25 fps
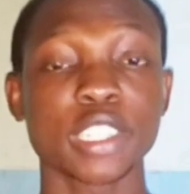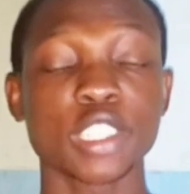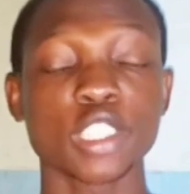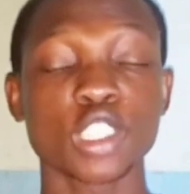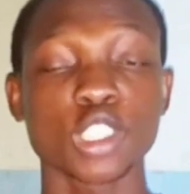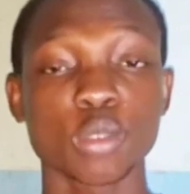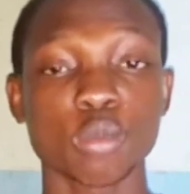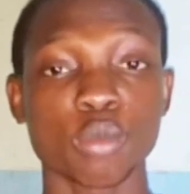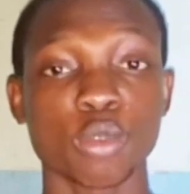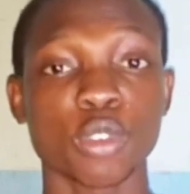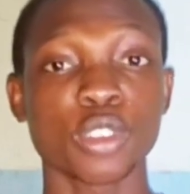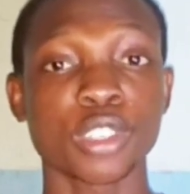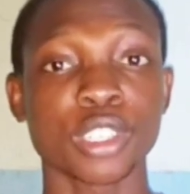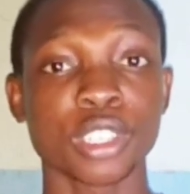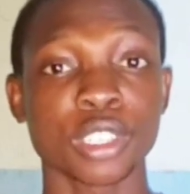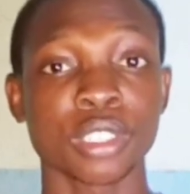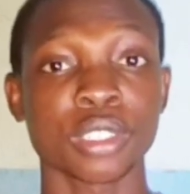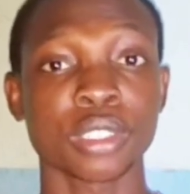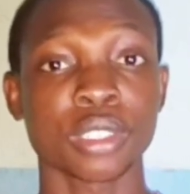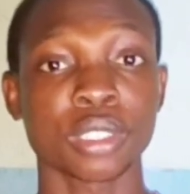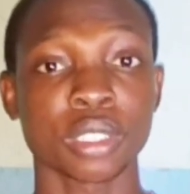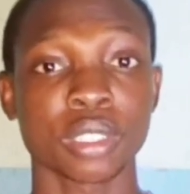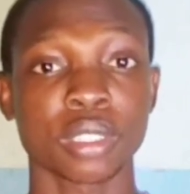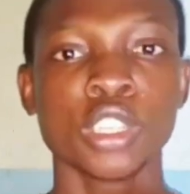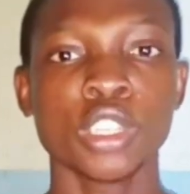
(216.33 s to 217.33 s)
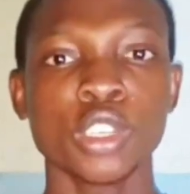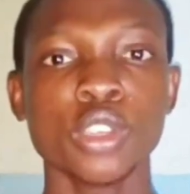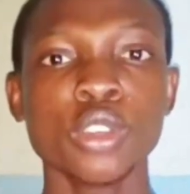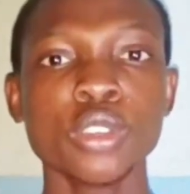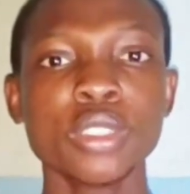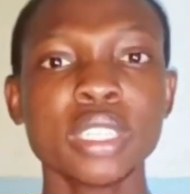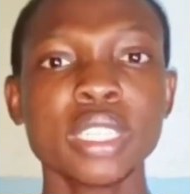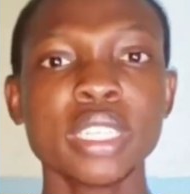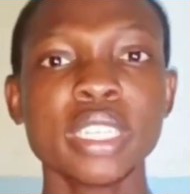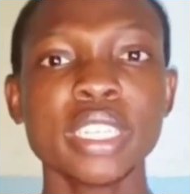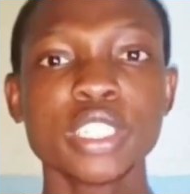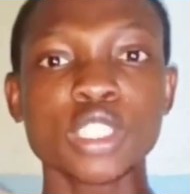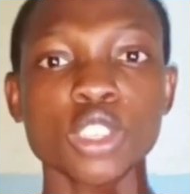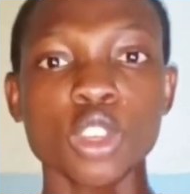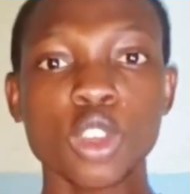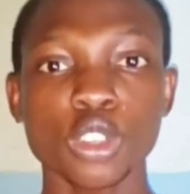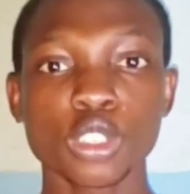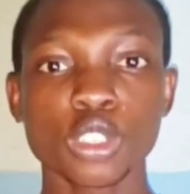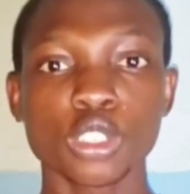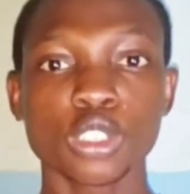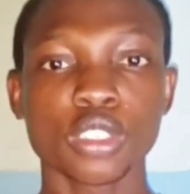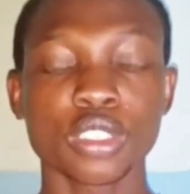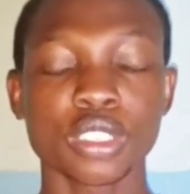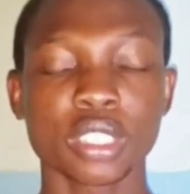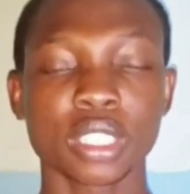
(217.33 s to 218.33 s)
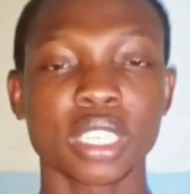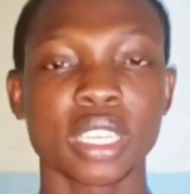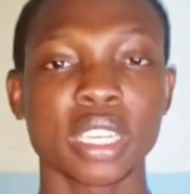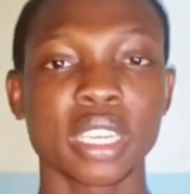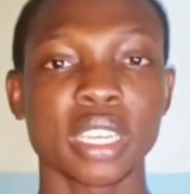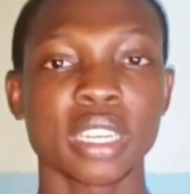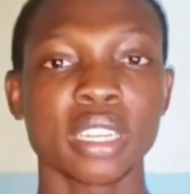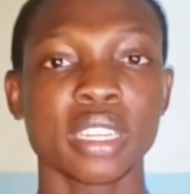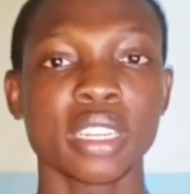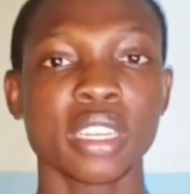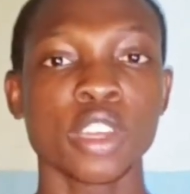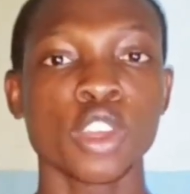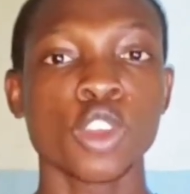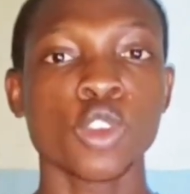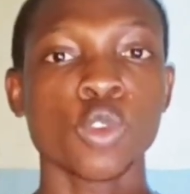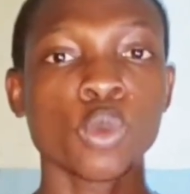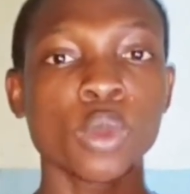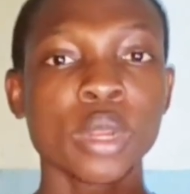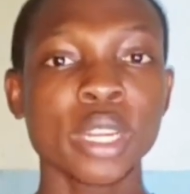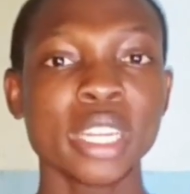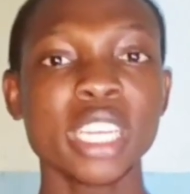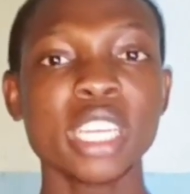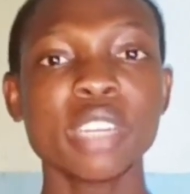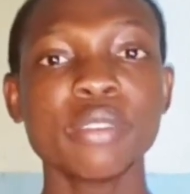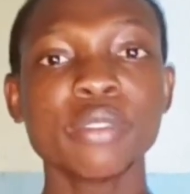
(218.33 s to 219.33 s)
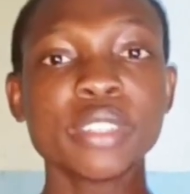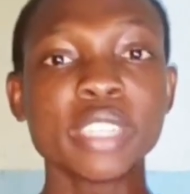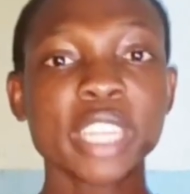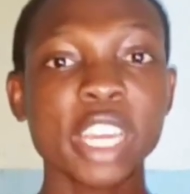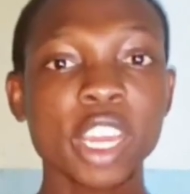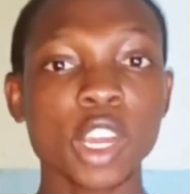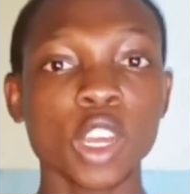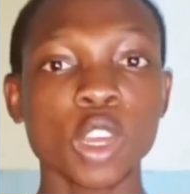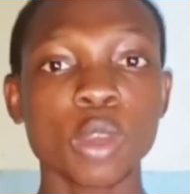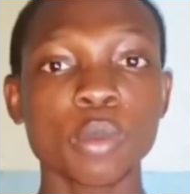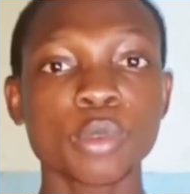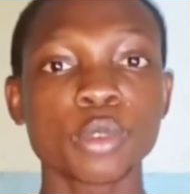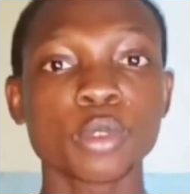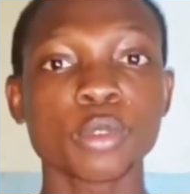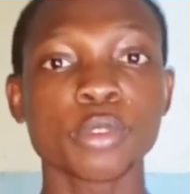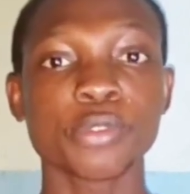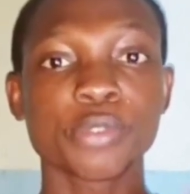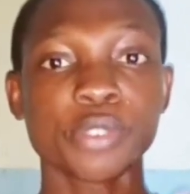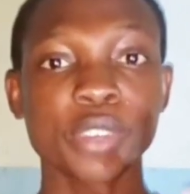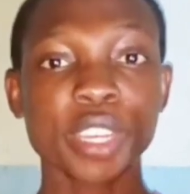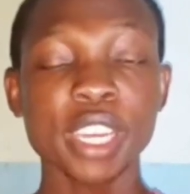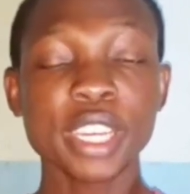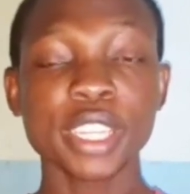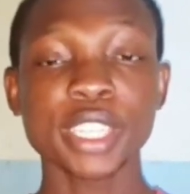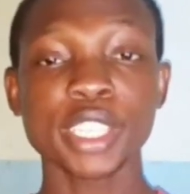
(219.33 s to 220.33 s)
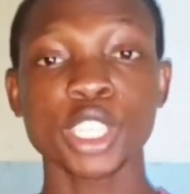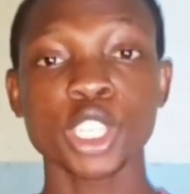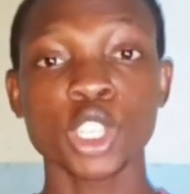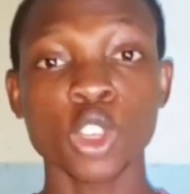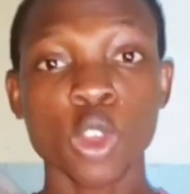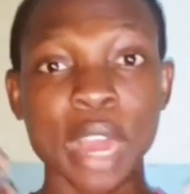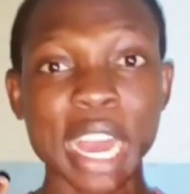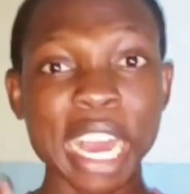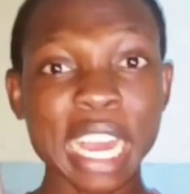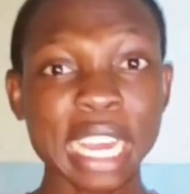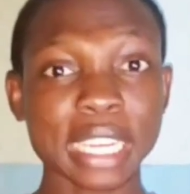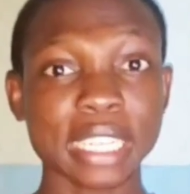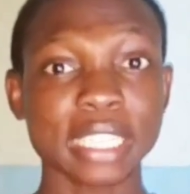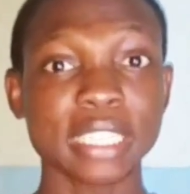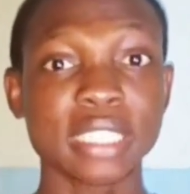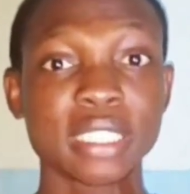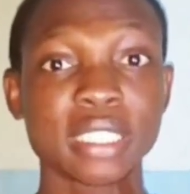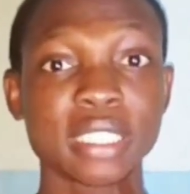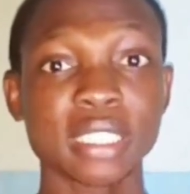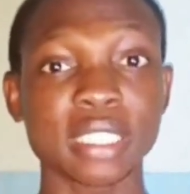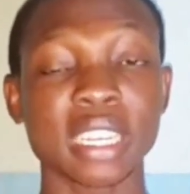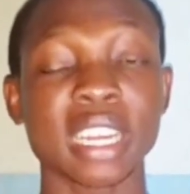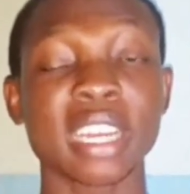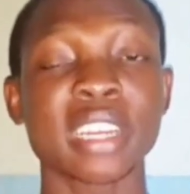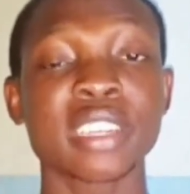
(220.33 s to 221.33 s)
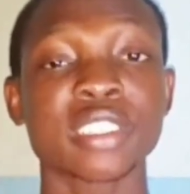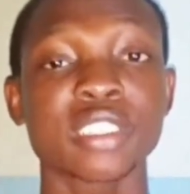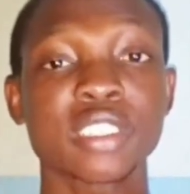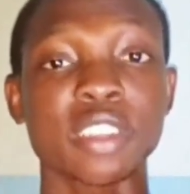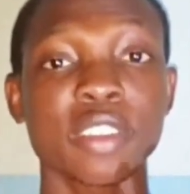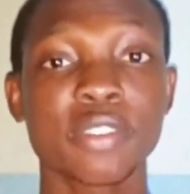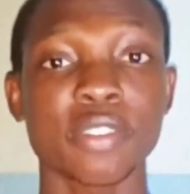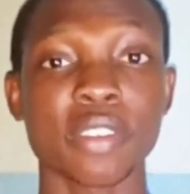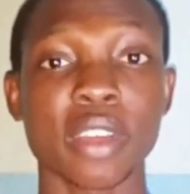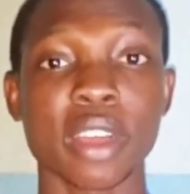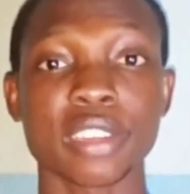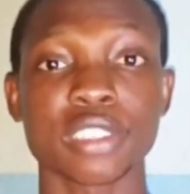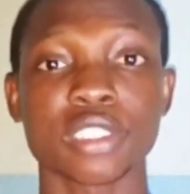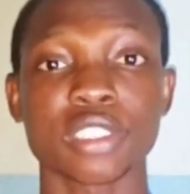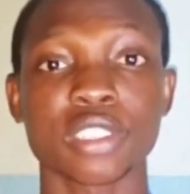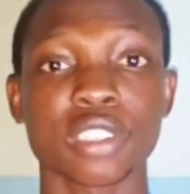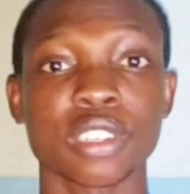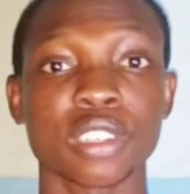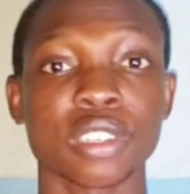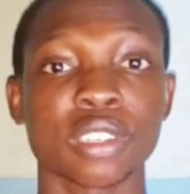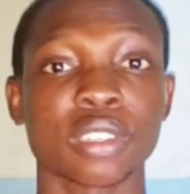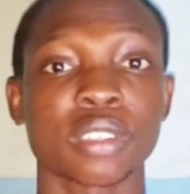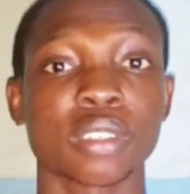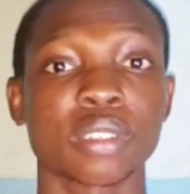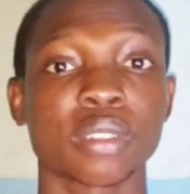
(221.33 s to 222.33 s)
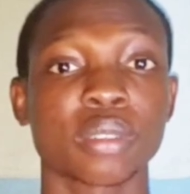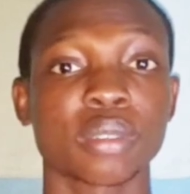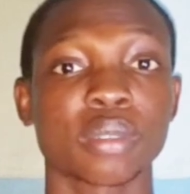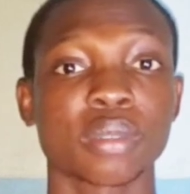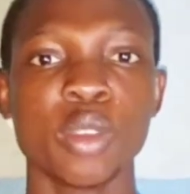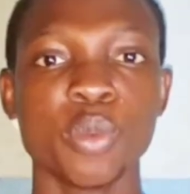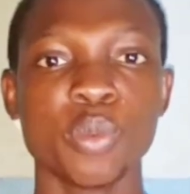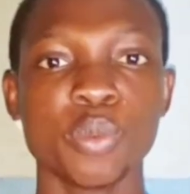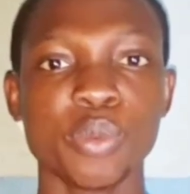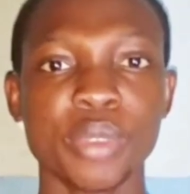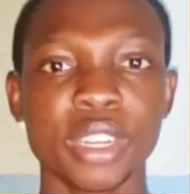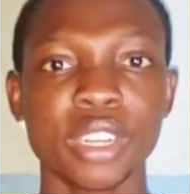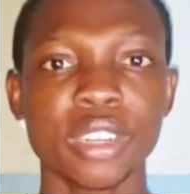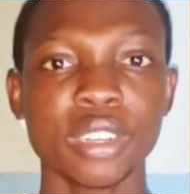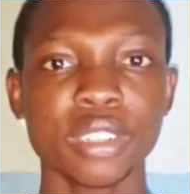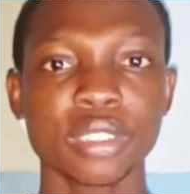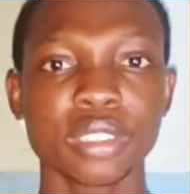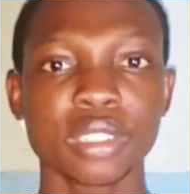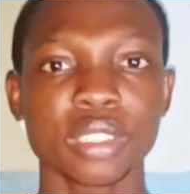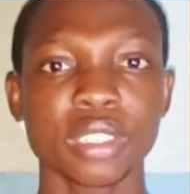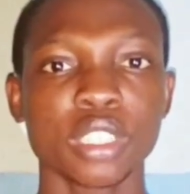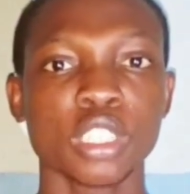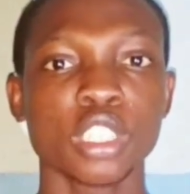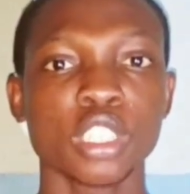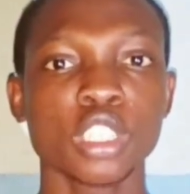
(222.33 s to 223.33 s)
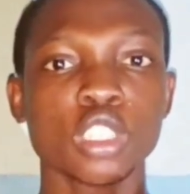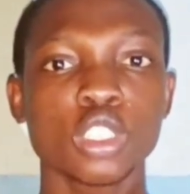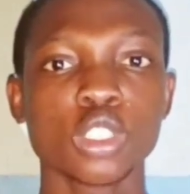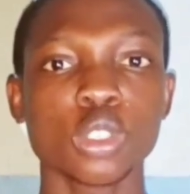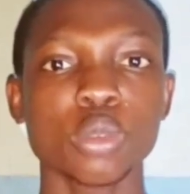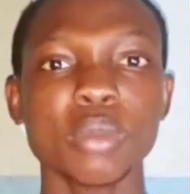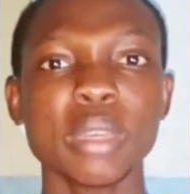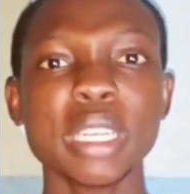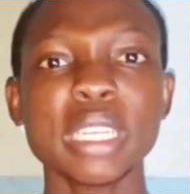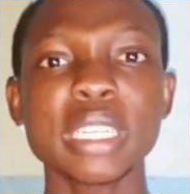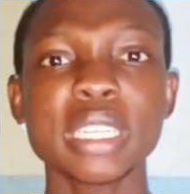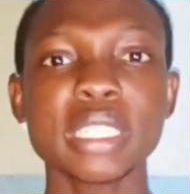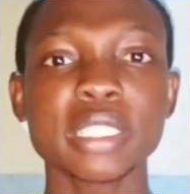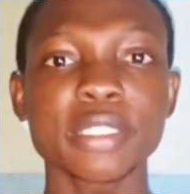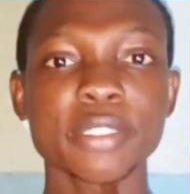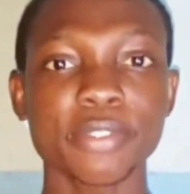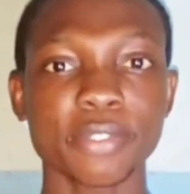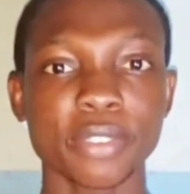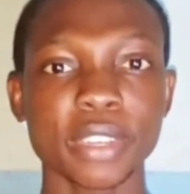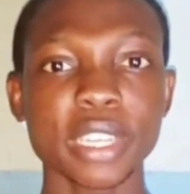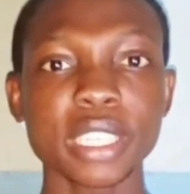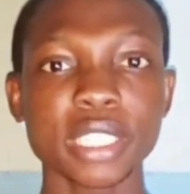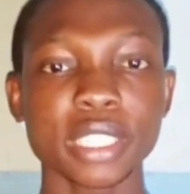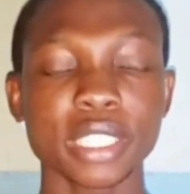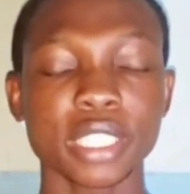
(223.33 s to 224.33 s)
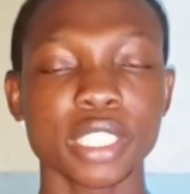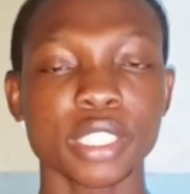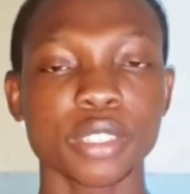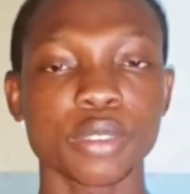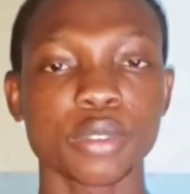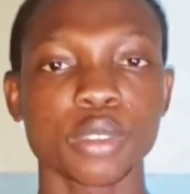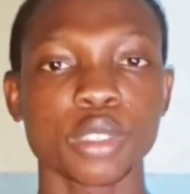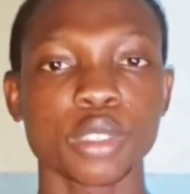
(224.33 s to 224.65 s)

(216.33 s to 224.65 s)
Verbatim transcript: smoother. Using it on your skin will even help to fade your acne scars faster. But to make it effective,